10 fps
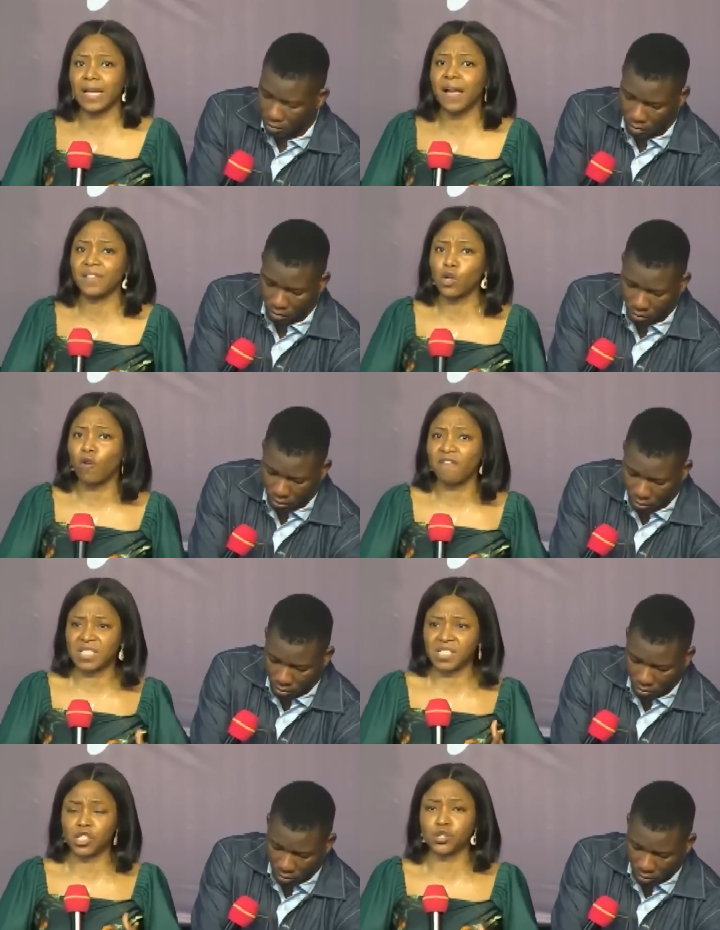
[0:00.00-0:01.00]
Speaker 1: they're having
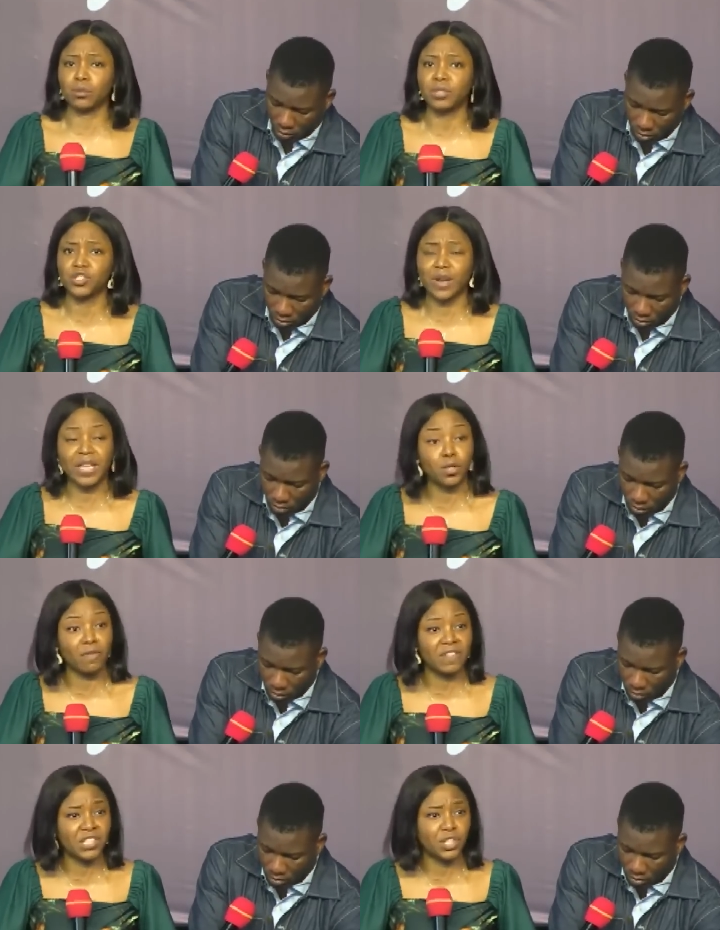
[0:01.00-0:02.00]
conversation, striking
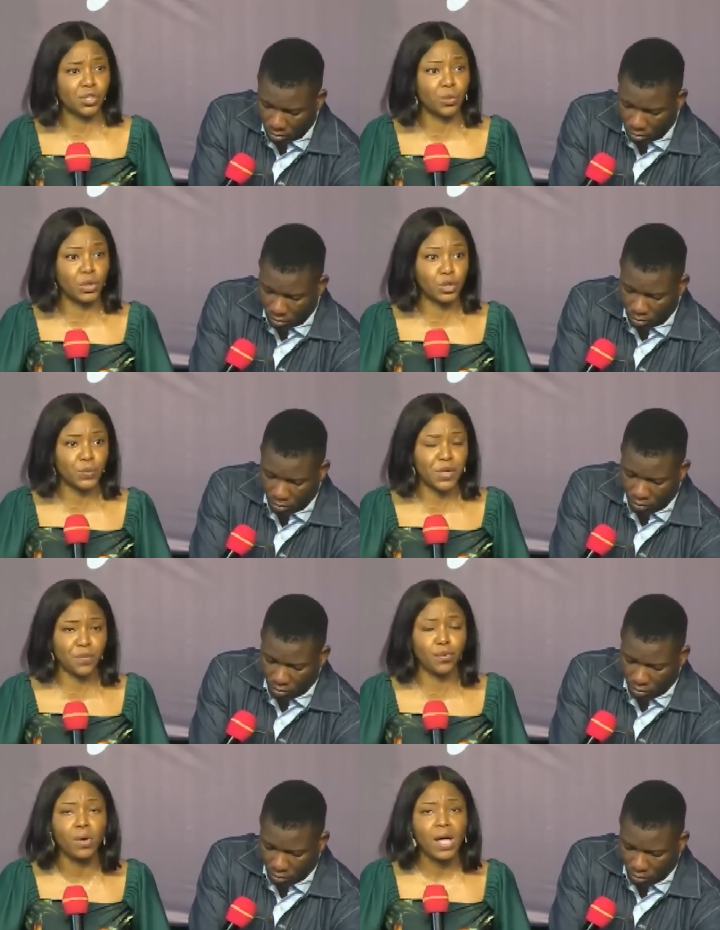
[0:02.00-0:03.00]
conversation with those
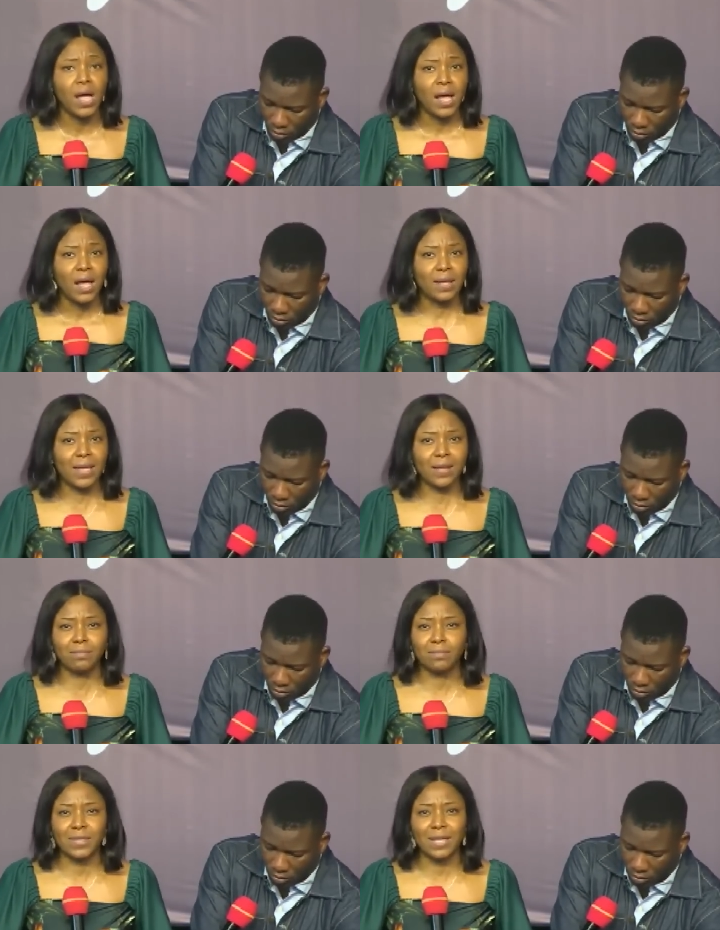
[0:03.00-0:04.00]
people. And
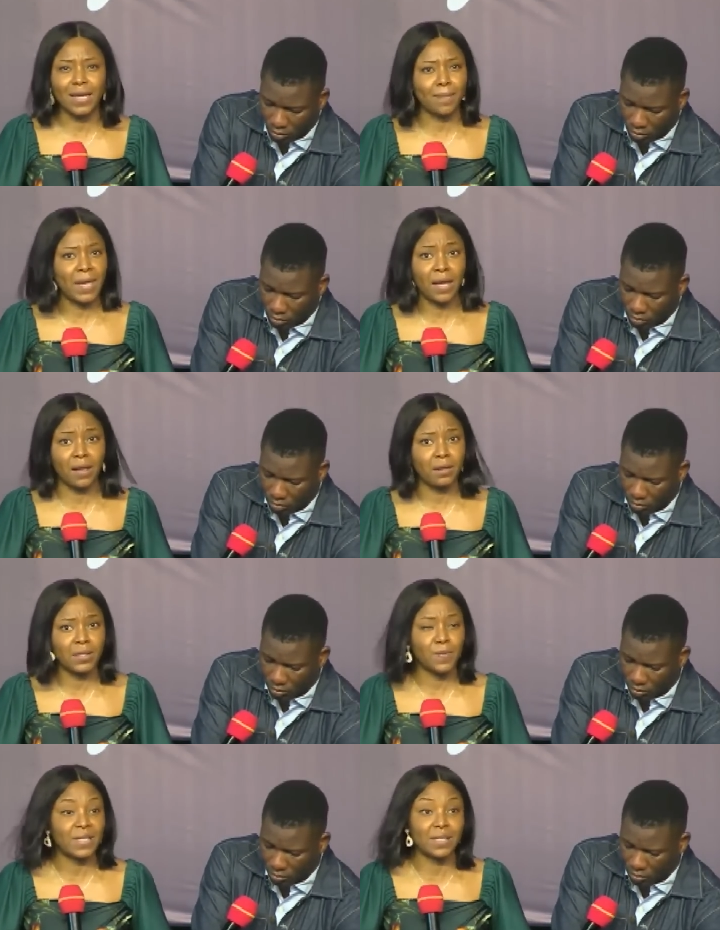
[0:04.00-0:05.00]
then they're like, man,
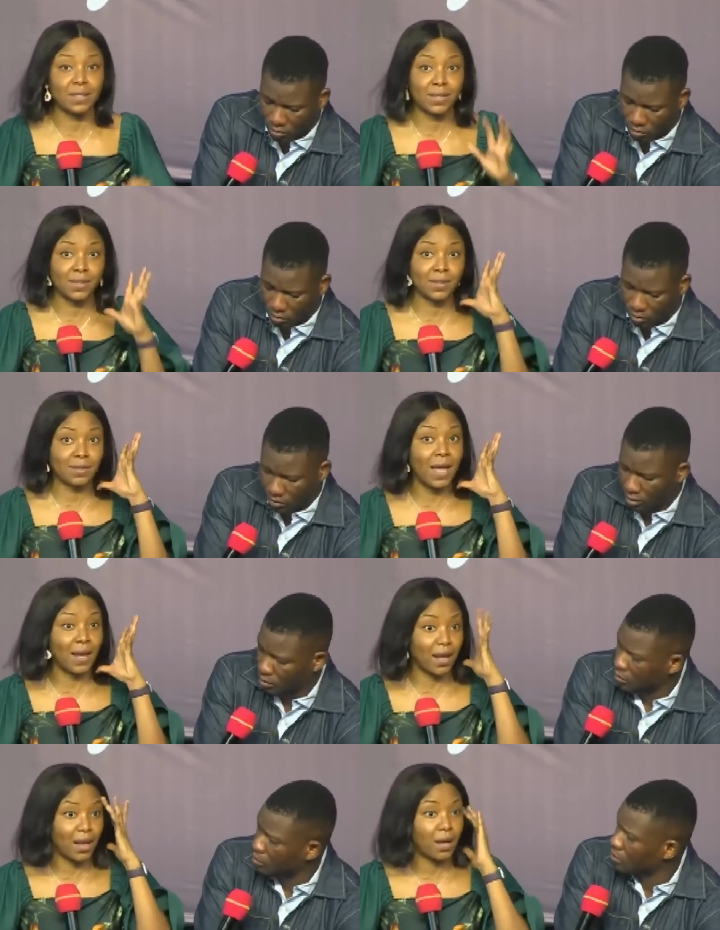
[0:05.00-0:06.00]
this person's
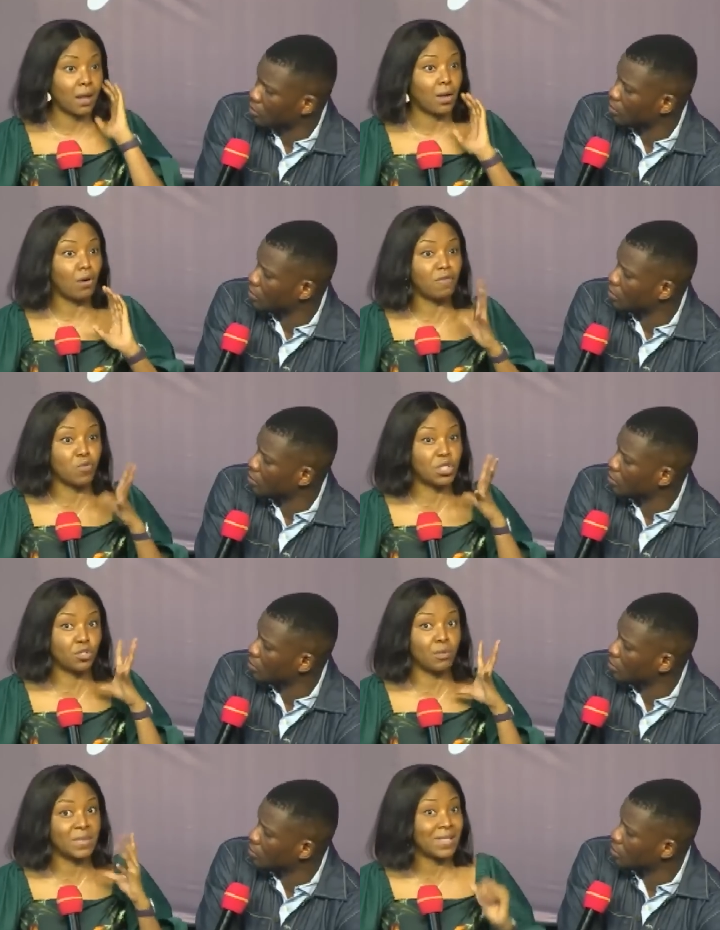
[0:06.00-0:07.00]
stank of
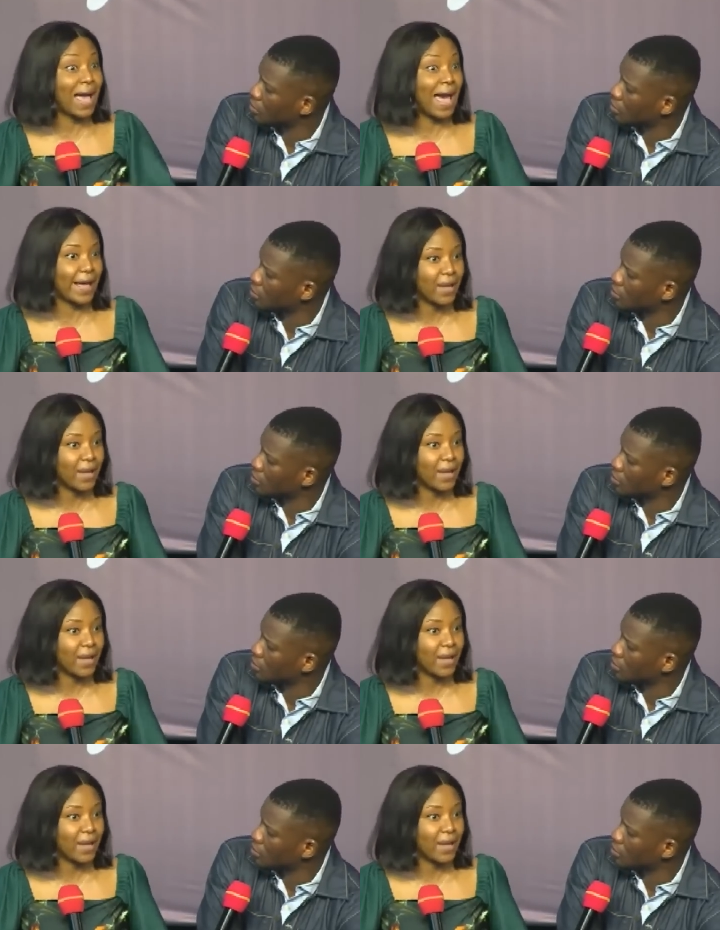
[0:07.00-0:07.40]
wisdom is high.